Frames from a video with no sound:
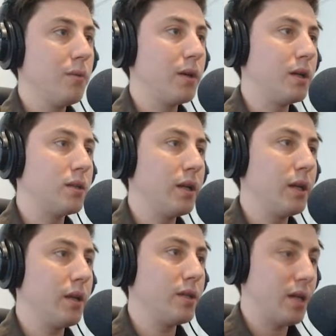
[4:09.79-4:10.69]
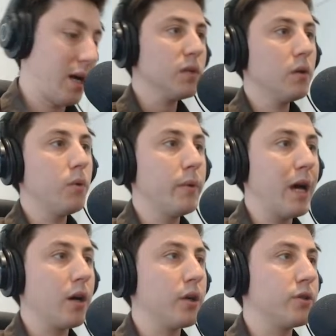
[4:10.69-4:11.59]
I'm going to delete this out. And what we're
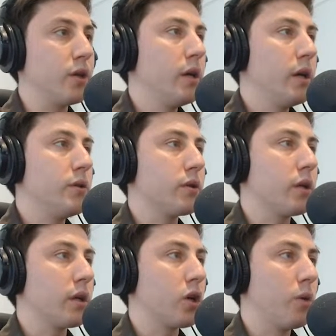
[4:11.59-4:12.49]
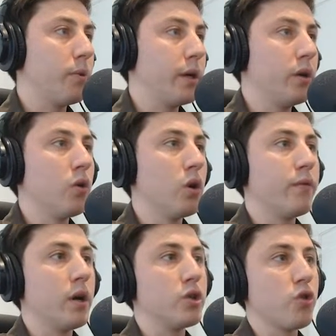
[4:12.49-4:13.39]
now going to do is we're going to copy all
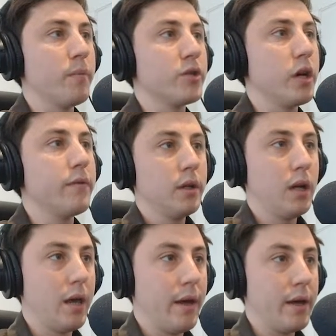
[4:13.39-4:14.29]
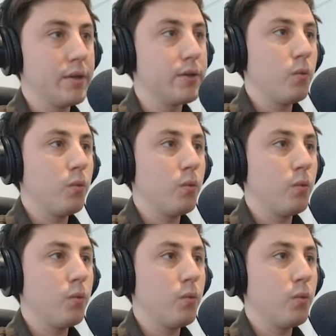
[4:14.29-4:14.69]
of our drums over like this.